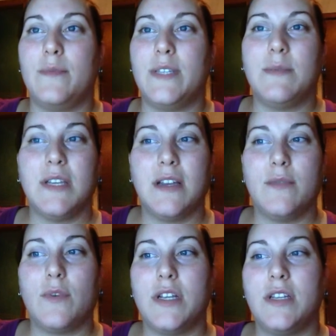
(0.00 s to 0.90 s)
Something I
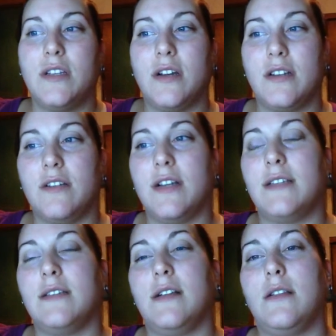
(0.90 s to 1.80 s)
wanted to talk to you
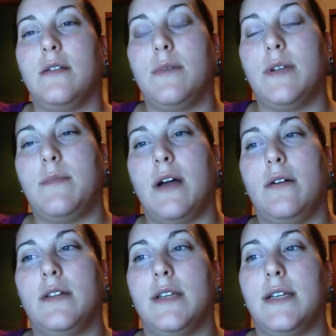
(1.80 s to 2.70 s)
guys a little bit
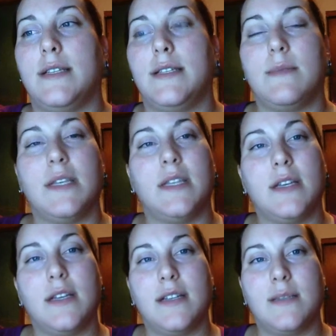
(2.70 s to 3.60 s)
about is something
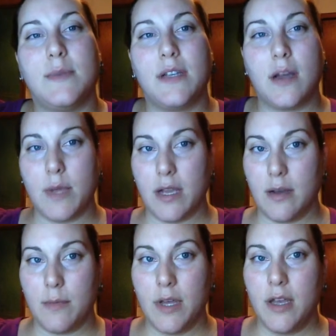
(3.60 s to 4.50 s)
that has been coming up